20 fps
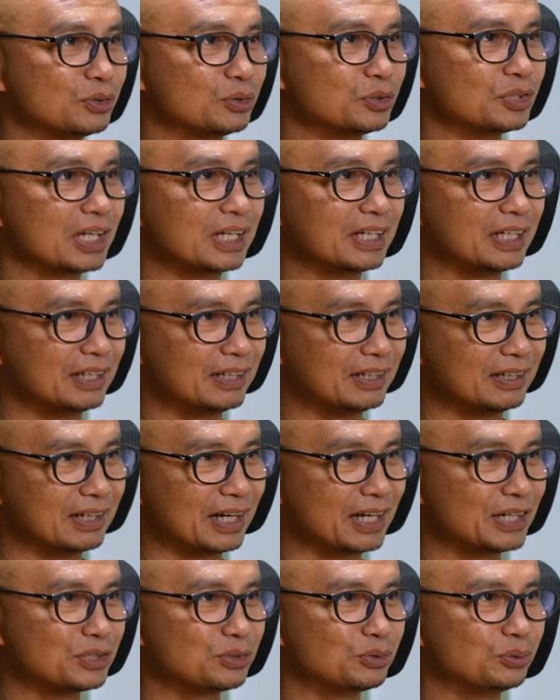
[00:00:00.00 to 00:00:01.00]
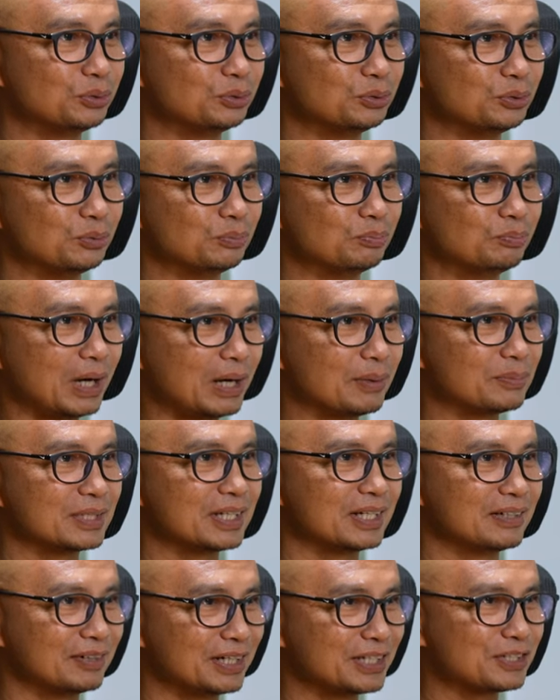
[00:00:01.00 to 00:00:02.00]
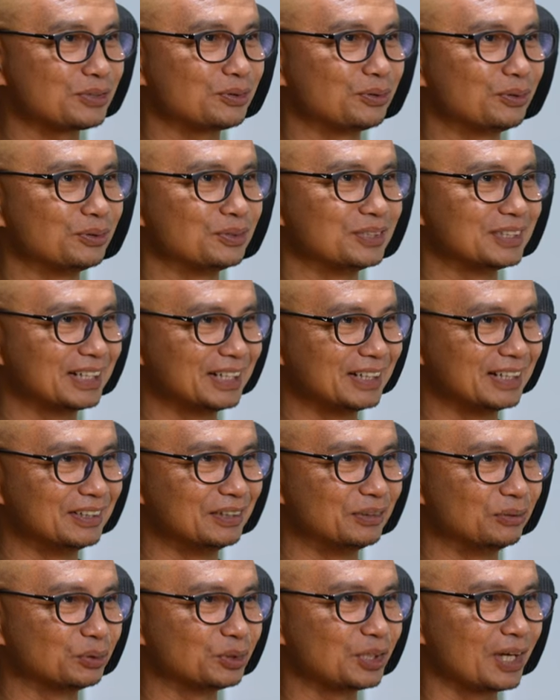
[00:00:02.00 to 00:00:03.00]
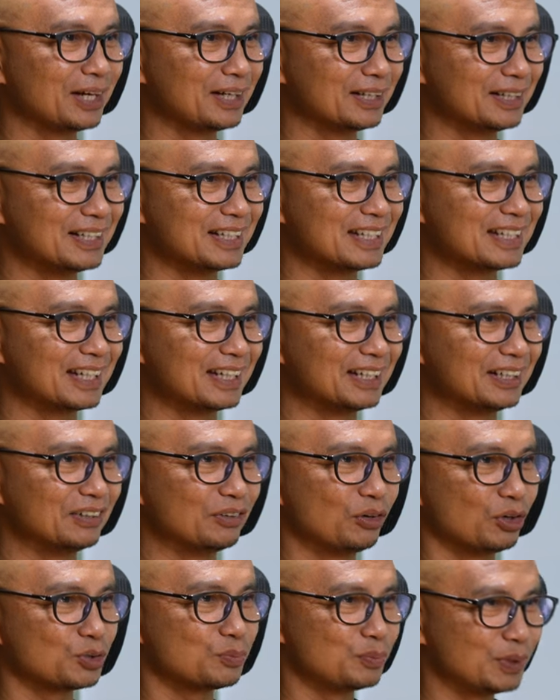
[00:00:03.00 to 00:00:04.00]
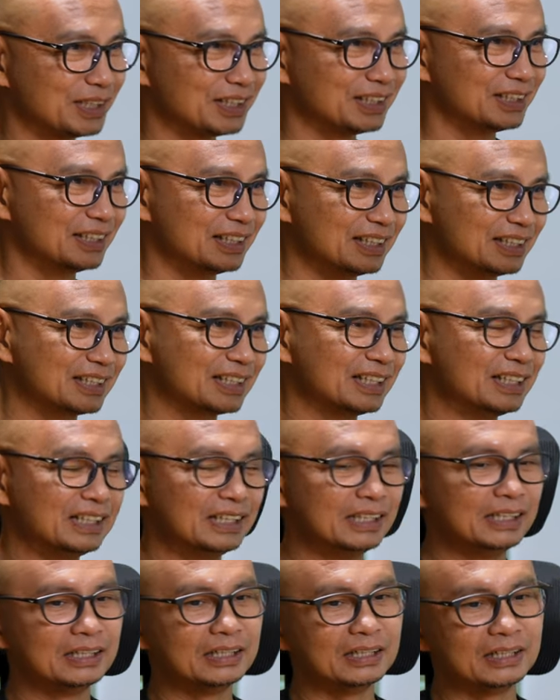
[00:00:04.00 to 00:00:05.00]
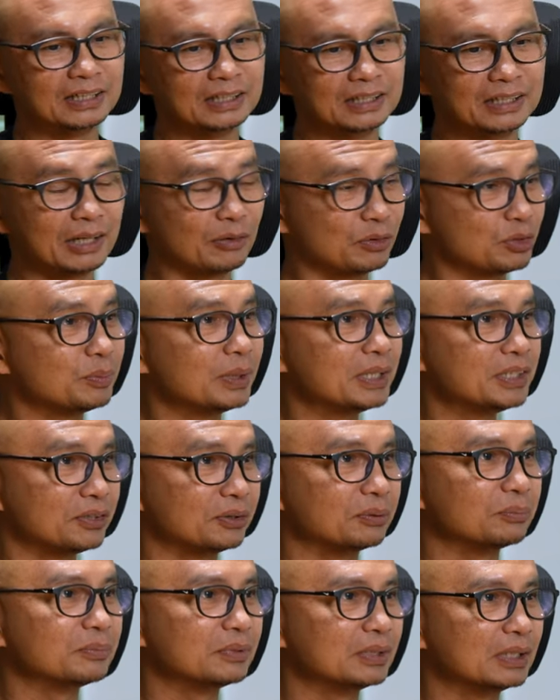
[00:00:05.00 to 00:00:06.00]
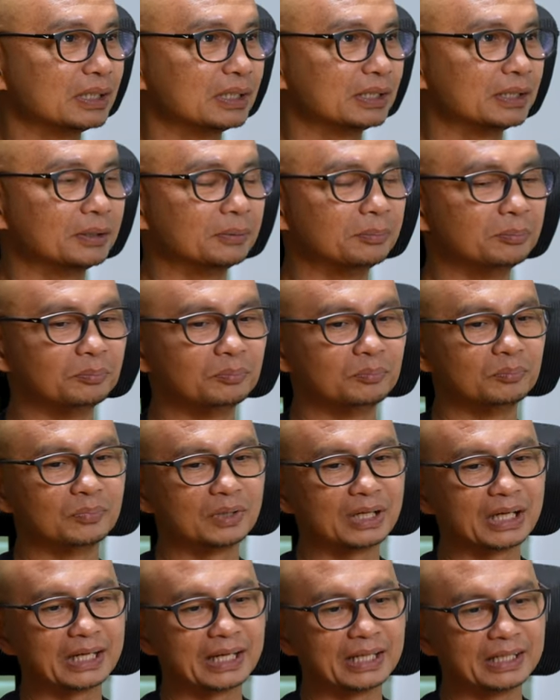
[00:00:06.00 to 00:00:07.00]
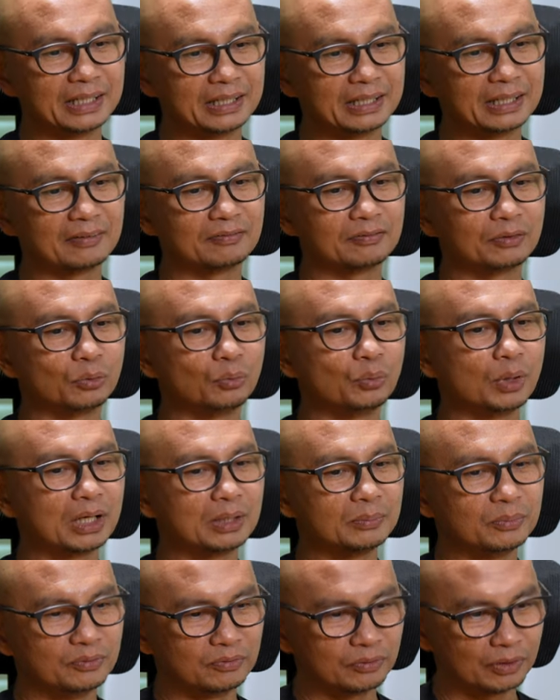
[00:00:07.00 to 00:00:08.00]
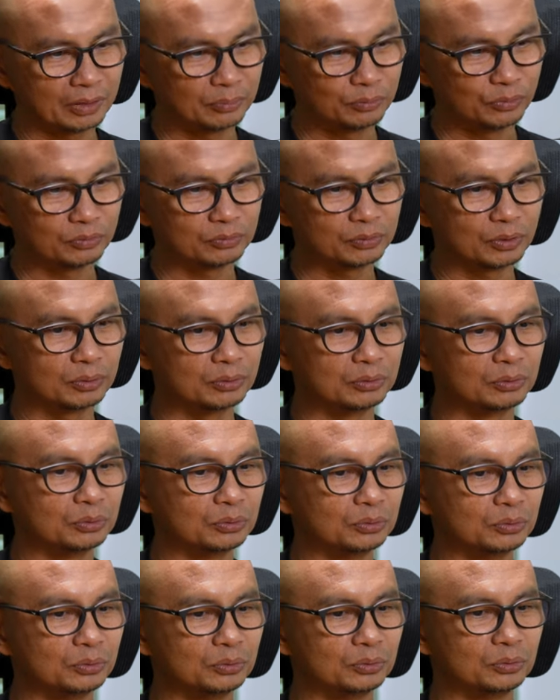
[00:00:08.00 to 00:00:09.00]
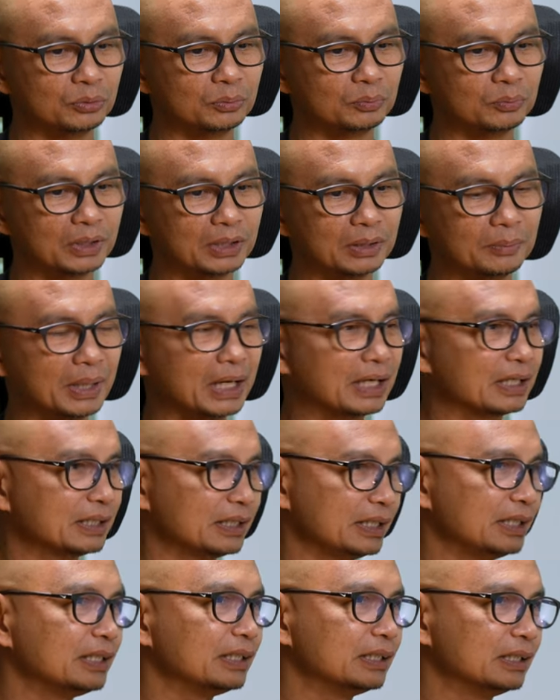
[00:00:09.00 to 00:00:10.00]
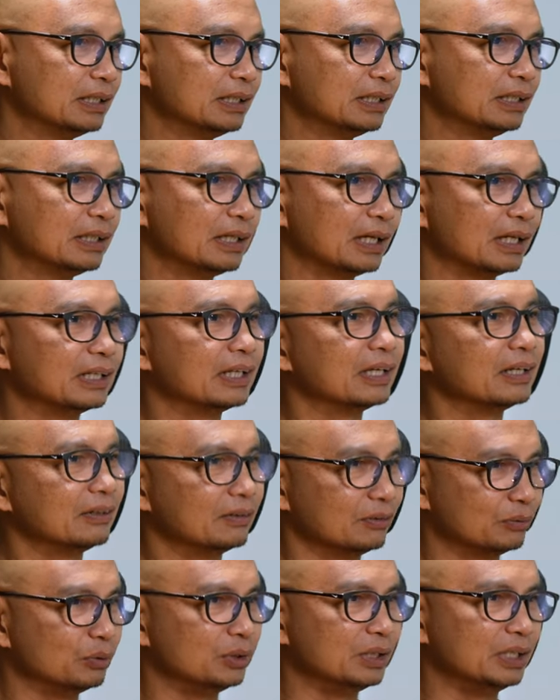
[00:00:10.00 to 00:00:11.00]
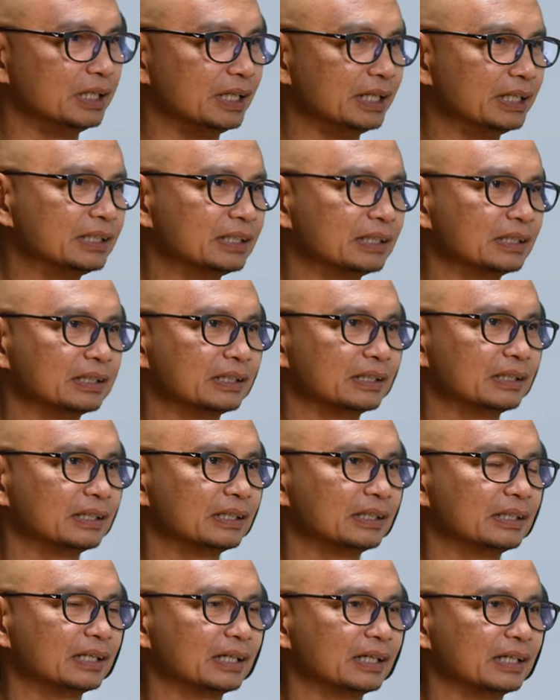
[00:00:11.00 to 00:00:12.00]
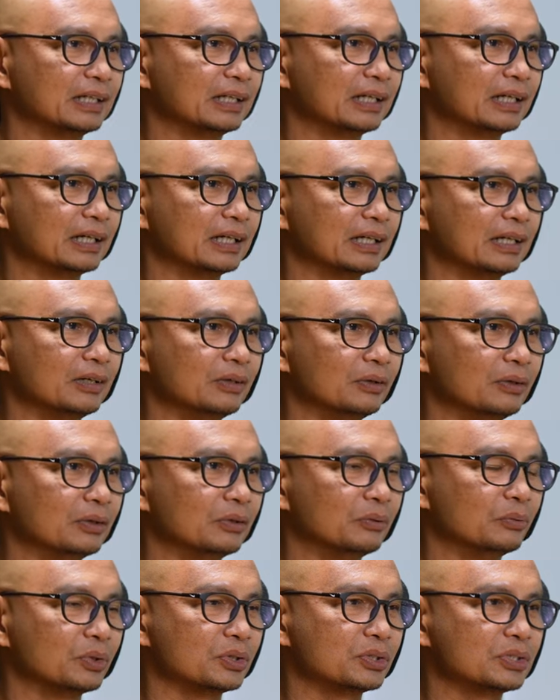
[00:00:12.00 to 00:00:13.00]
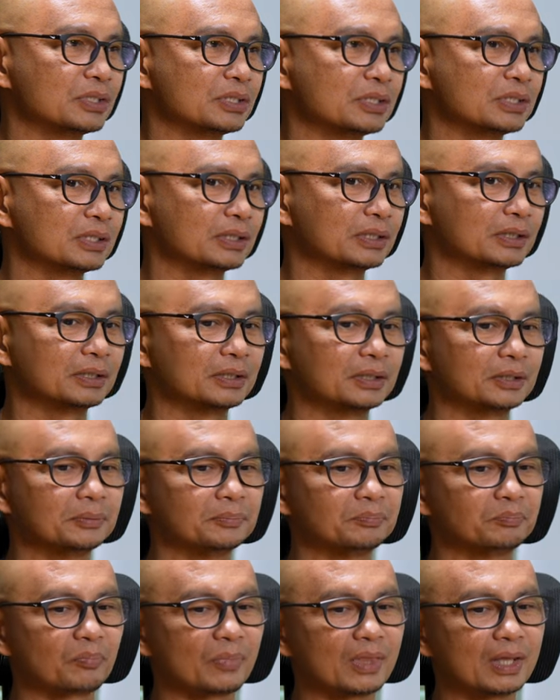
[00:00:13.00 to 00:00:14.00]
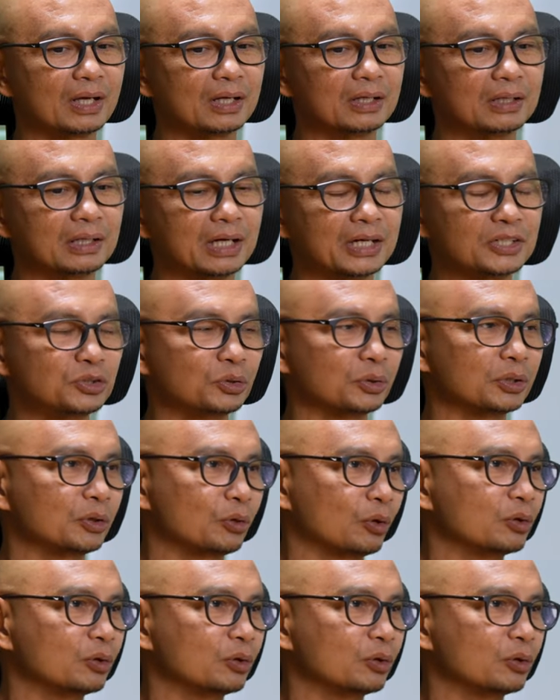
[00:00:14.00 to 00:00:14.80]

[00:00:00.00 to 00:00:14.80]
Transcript: so selling Astro to pubs and restaurants and hotels and hospitals. Uh, that was my job, um, and I did that for a while before I moved on to uh, marketing, and then only later that I was um, uh, I joined